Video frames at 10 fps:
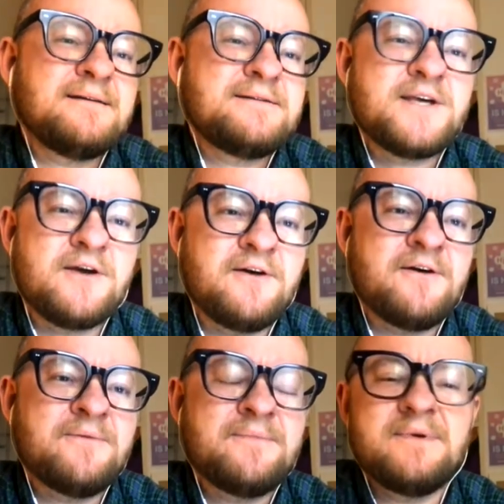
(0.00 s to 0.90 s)

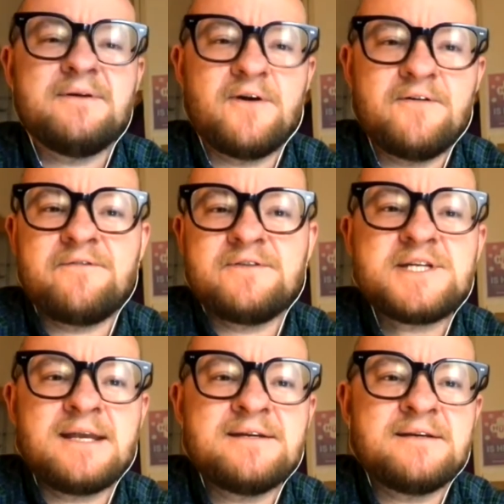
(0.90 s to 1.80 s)
term of
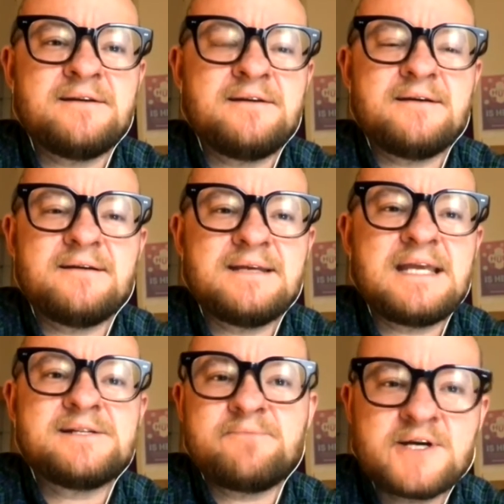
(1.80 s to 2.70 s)
gendered
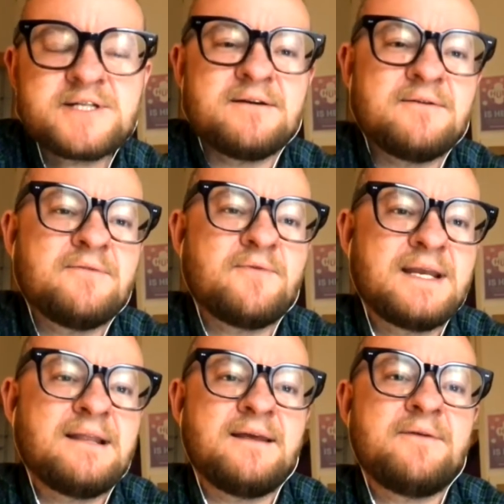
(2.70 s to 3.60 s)
expression,
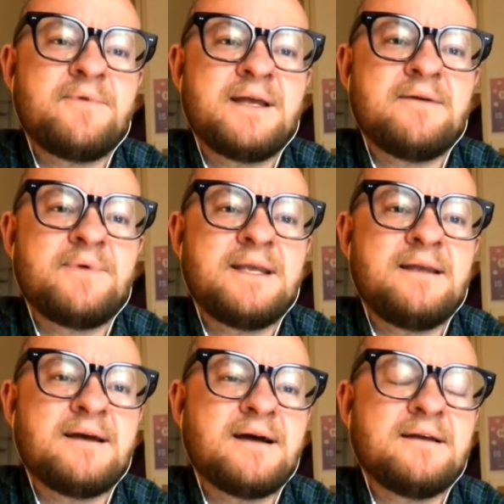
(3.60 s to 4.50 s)
really, where
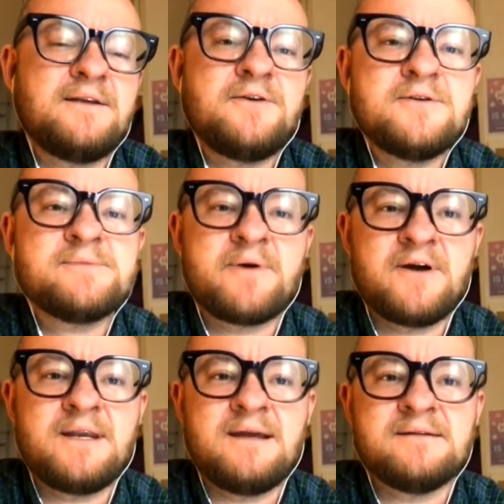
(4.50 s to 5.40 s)
we use
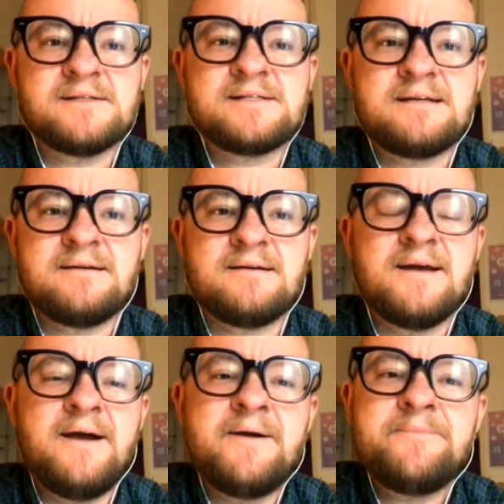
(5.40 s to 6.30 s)
pronouns to
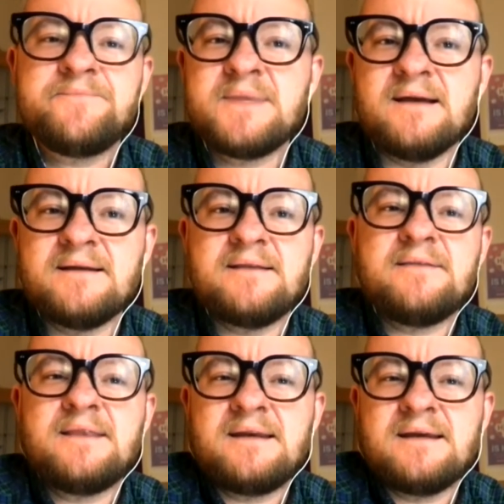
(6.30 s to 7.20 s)

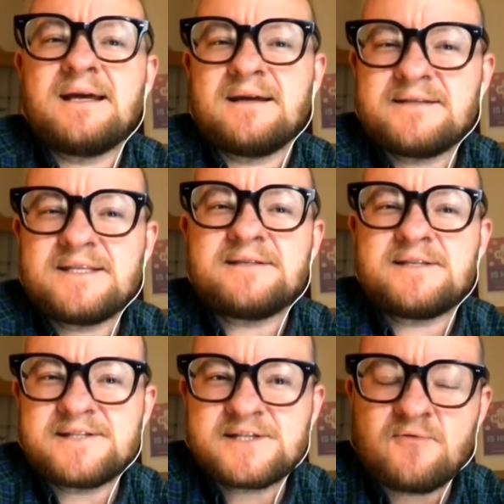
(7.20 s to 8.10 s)
that
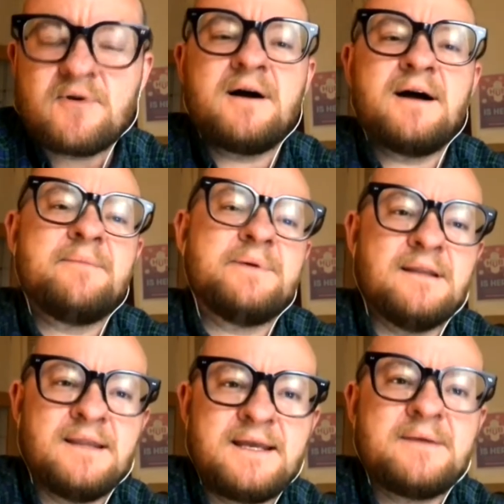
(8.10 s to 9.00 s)
describe
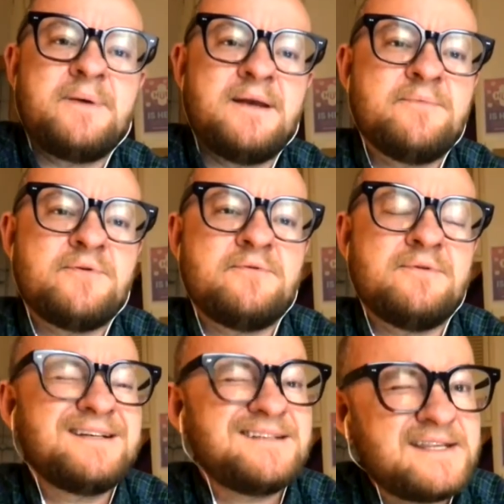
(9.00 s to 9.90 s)
and link people
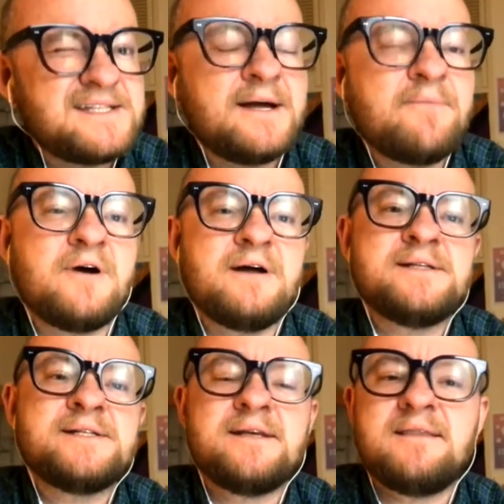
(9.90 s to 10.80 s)
in some
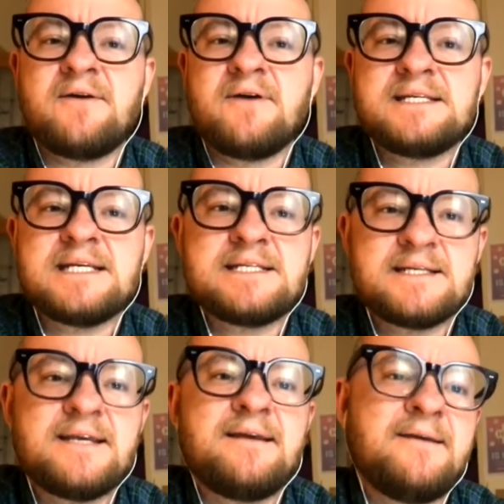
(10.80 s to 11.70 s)
ways to their
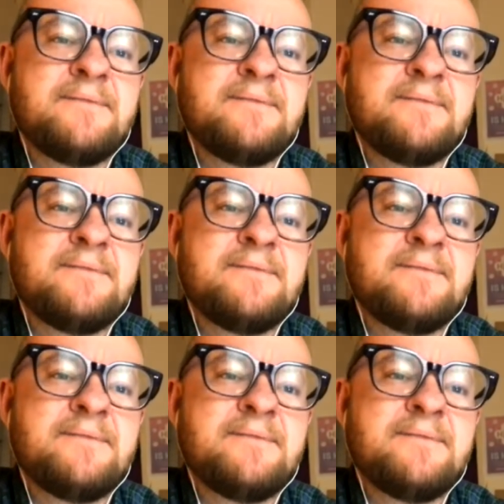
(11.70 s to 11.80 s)
identity.